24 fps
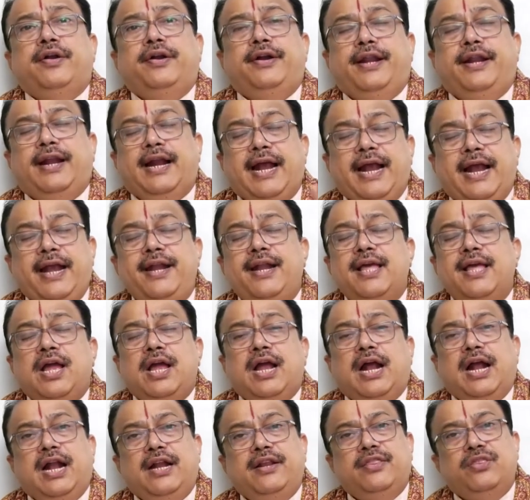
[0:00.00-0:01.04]
dried
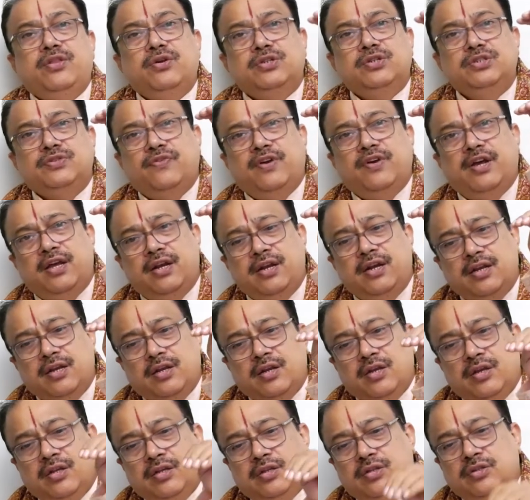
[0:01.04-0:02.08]
and those were
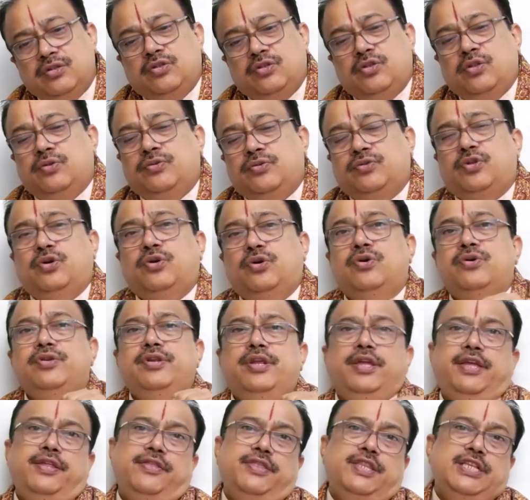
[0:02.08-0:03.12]
thrown
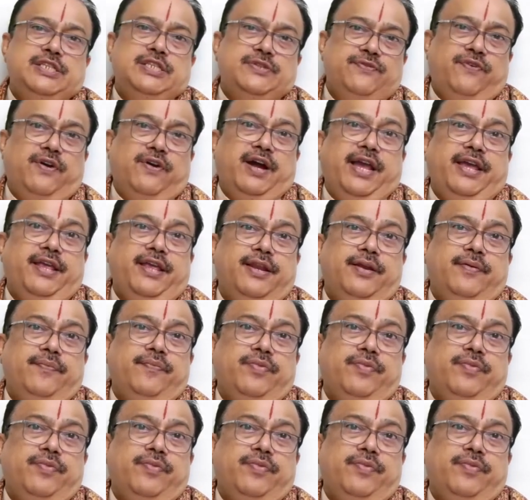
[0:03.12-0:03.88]
in this fire,